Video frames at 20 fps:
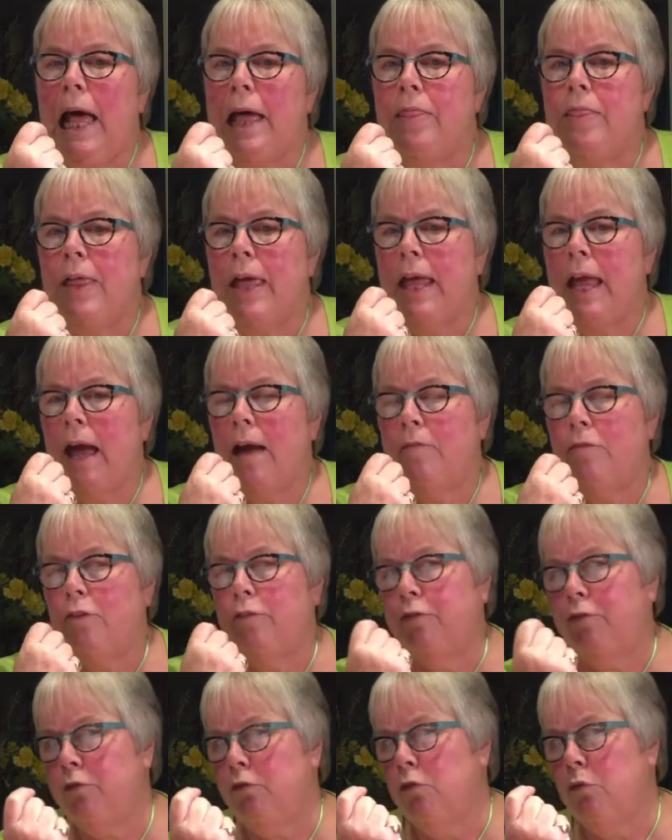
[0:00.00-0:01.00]
They have a
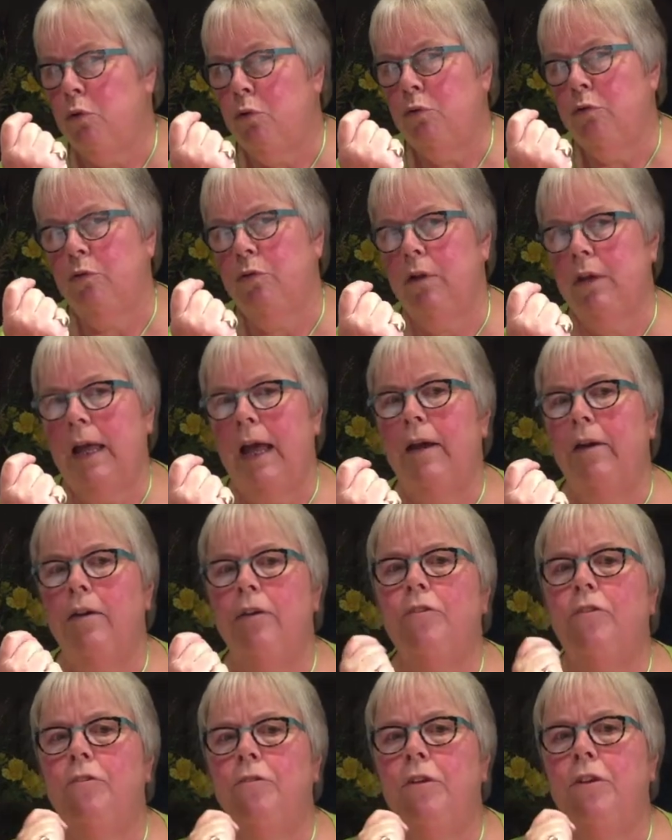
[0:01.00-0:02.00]
floral
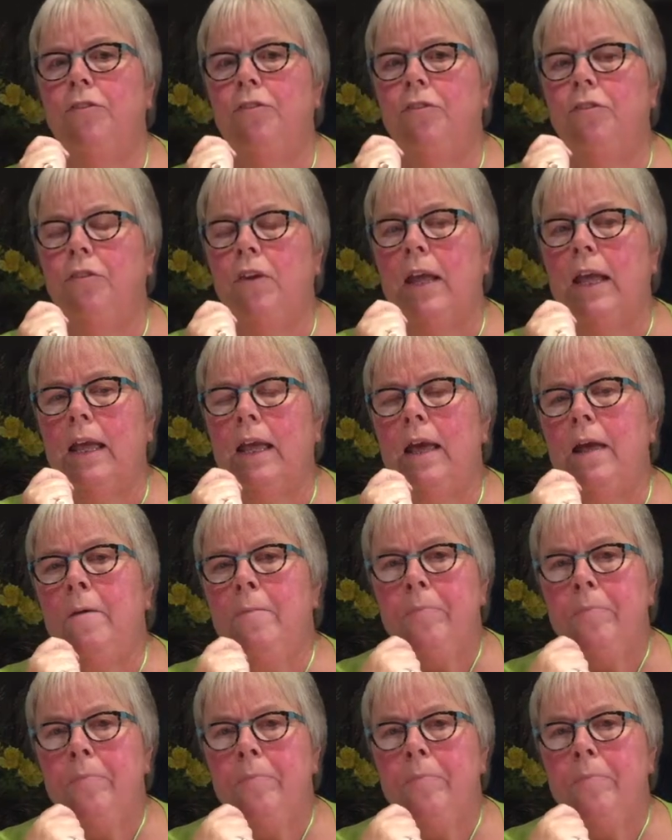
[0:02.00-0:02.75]
characteristic.